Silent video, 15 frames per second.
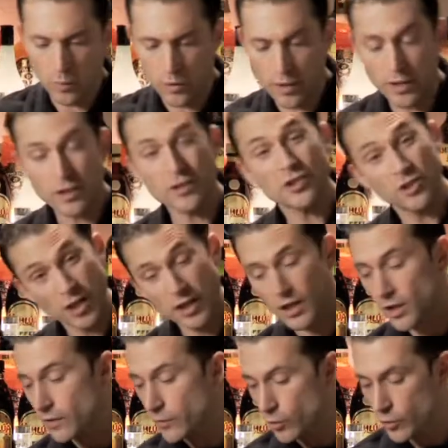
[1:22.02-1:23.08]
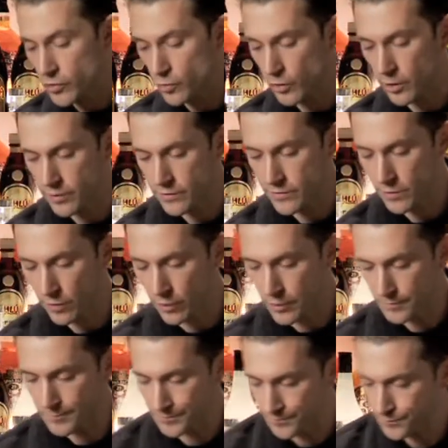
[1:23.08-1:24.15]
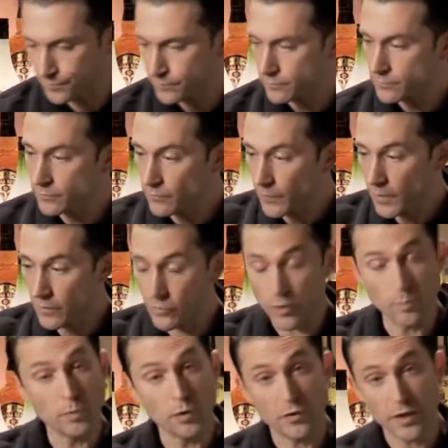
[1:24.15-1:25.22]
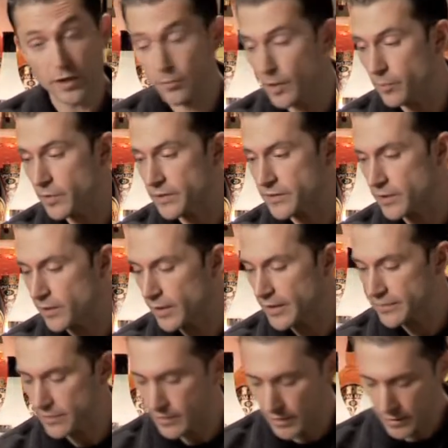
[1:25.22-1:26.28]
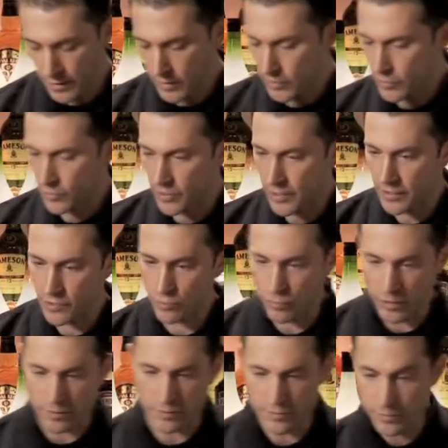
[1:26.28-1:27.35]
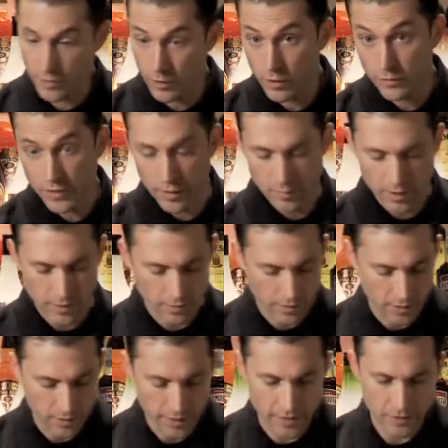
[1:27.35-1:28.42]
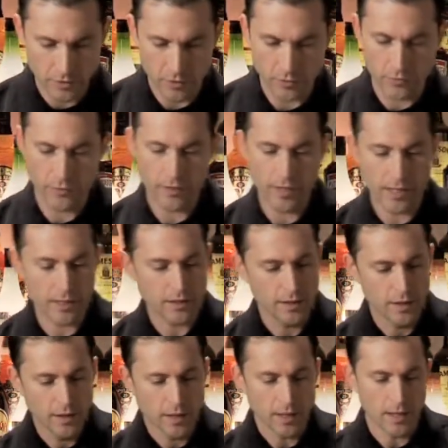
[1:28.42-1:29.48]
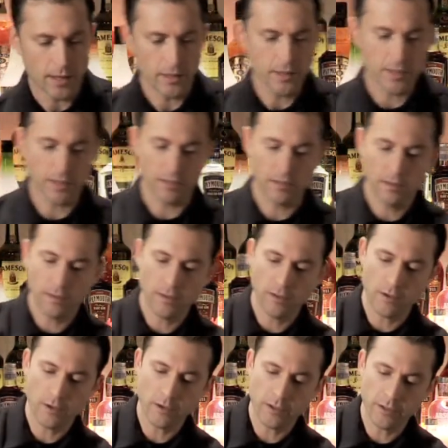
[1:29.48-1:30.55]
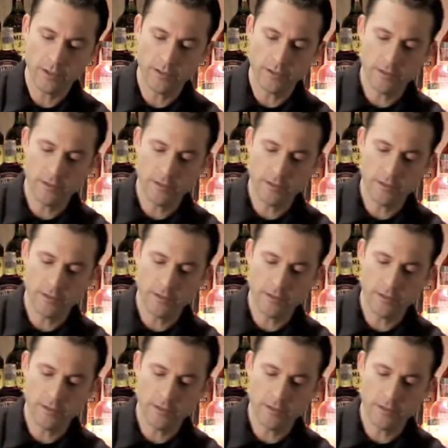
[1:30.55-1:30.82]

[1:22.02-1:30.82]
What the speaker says: we're not going to shake it. Of course, we're going to stir it. So I'm building that in my mixing glass so that it's ready to stir. I've got my glass chilled for that. And again, all I need